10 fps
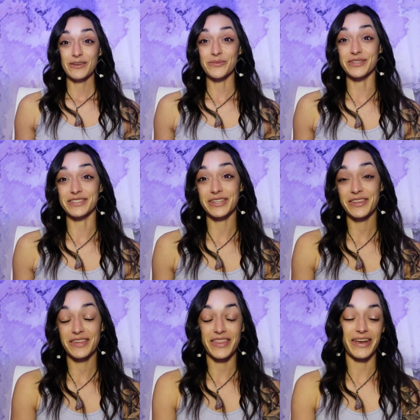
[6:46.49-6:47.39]
Well, it's a
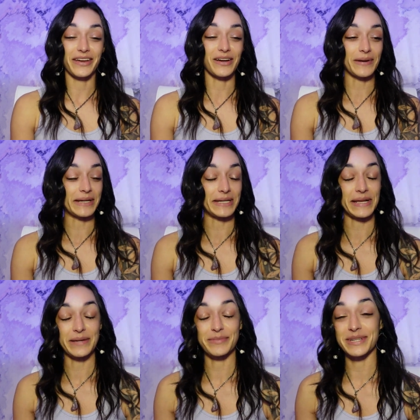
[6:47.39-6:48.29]
good thing that I got ready
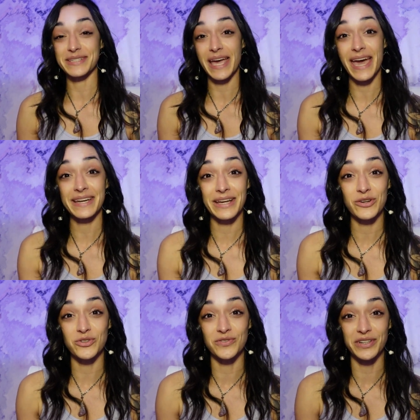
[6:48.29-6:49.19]
today because I had an
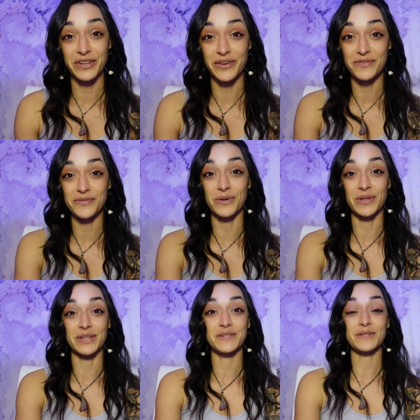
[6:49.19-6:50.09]
outro video for
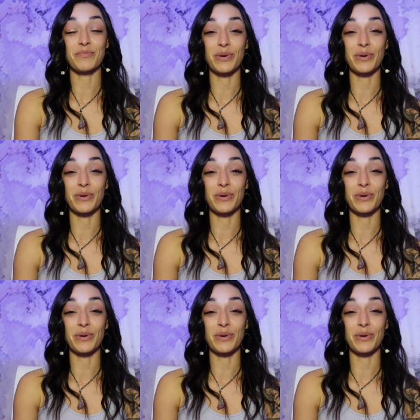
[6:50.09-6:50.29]
this,